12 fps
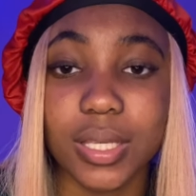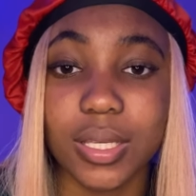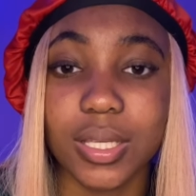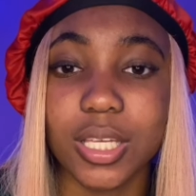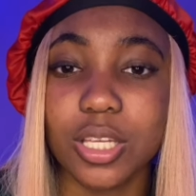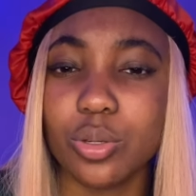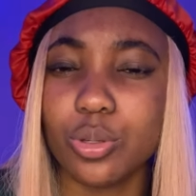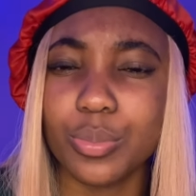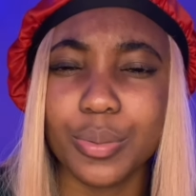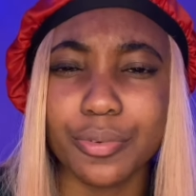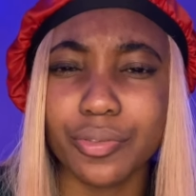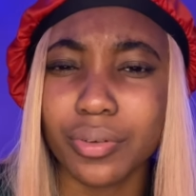He knew me
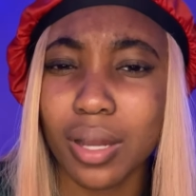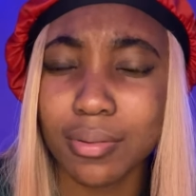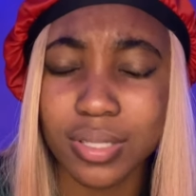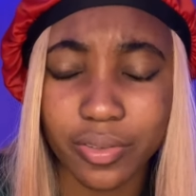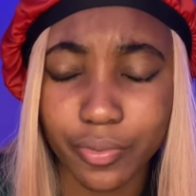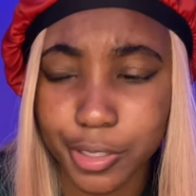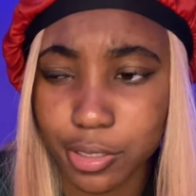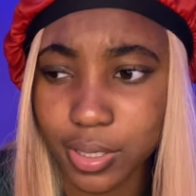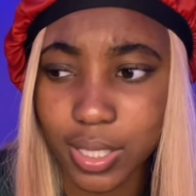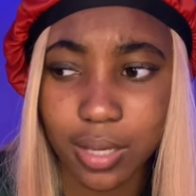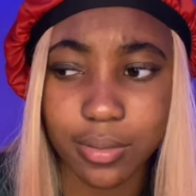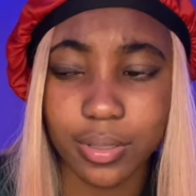before I was official
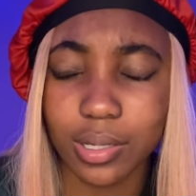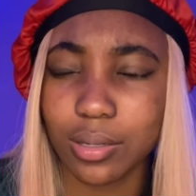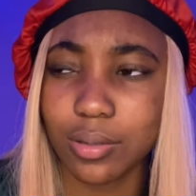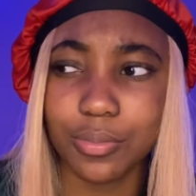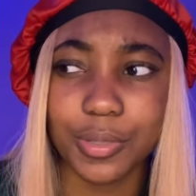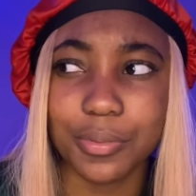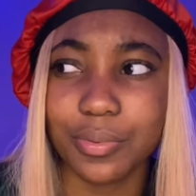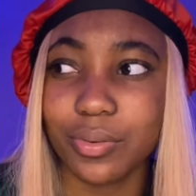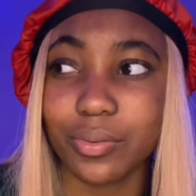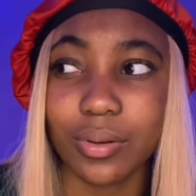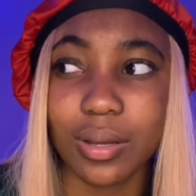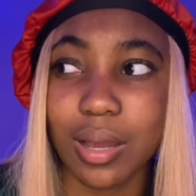Slave Queen. He knew me
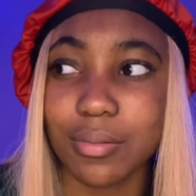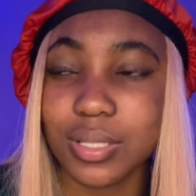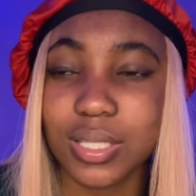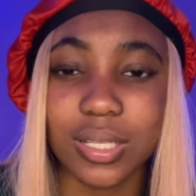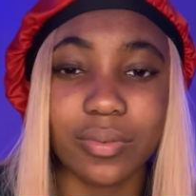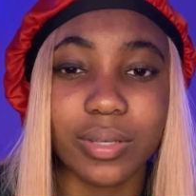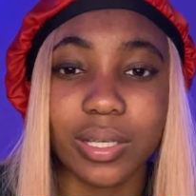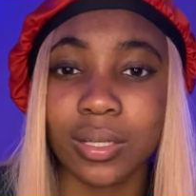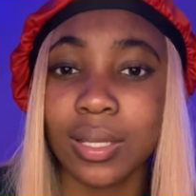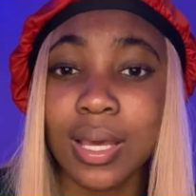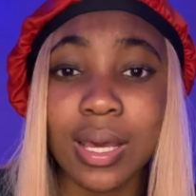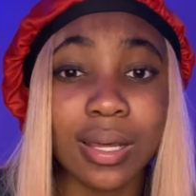before I was even
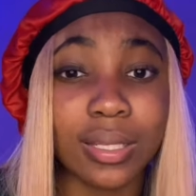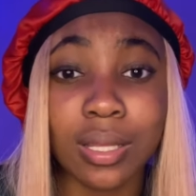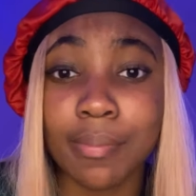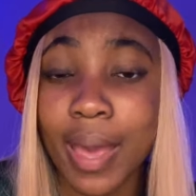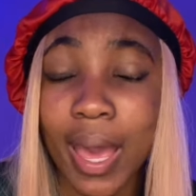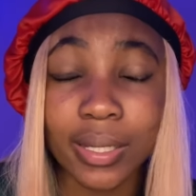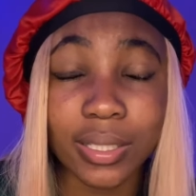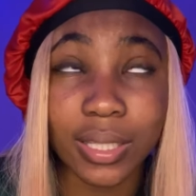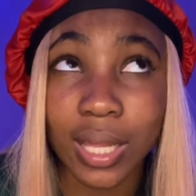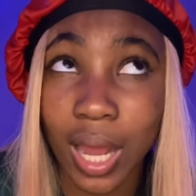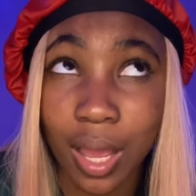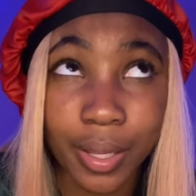the baddie
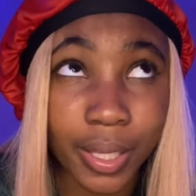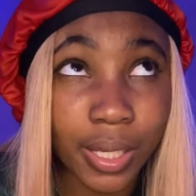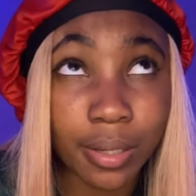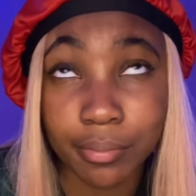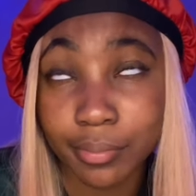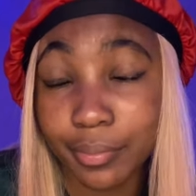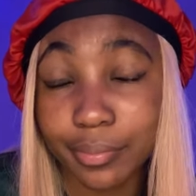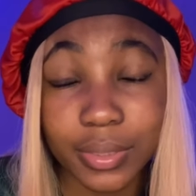that I am.